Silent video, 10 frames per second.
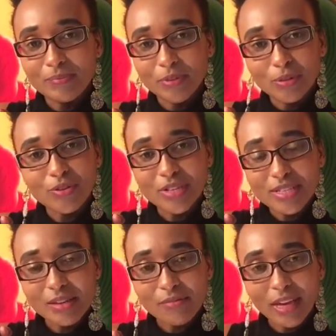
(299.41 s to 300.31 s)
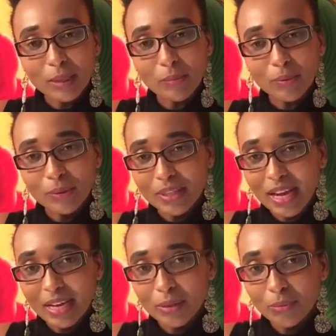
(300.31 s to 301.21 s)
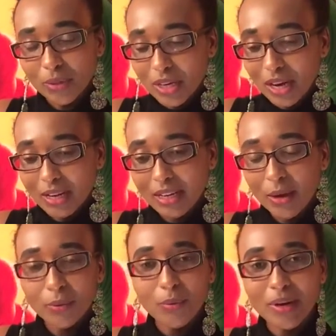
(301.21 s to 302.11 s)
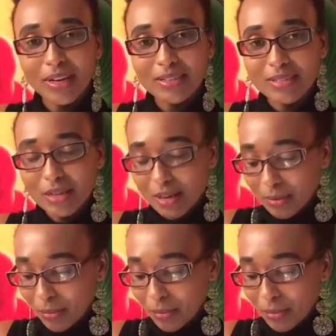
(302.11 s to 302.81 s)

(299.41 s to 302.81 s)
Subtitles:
nutrients available that would not otherwise